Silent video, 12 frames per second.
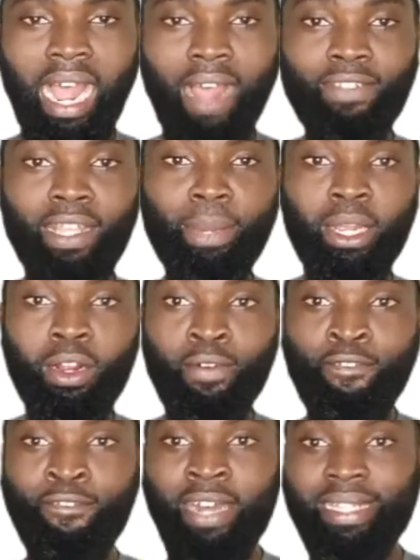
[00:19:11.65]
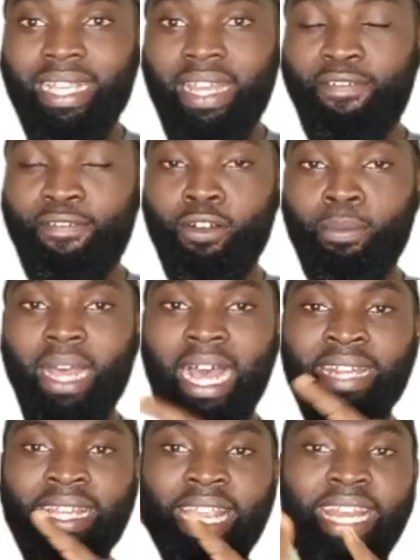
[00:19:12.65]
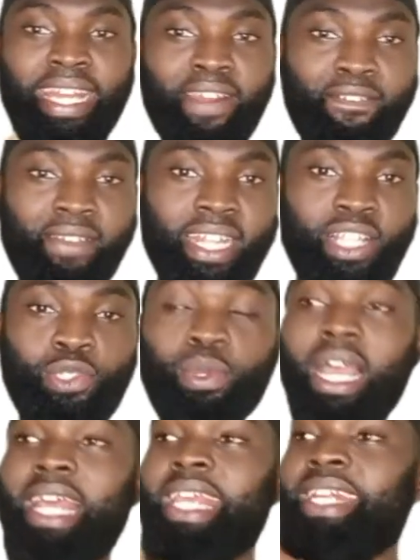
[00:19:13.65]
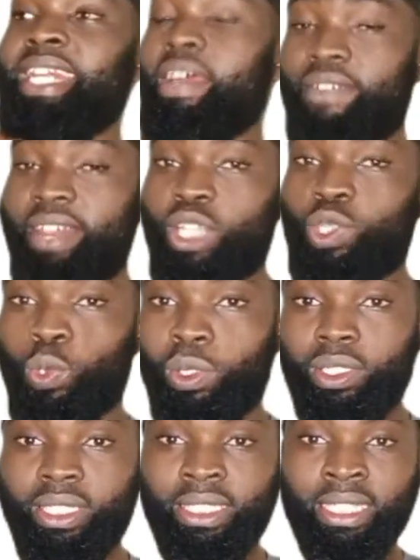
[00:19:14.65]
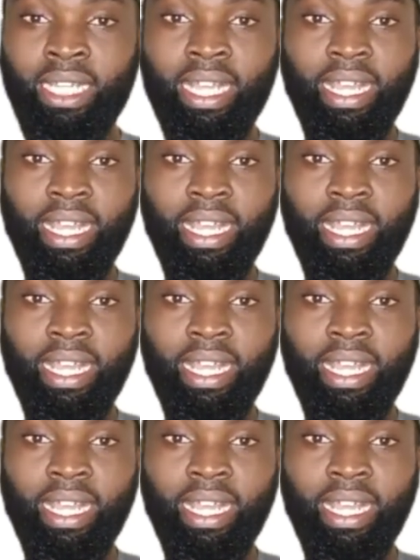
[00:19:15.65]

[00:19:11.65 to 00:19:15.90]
after being converted from an indefinite to a definite word,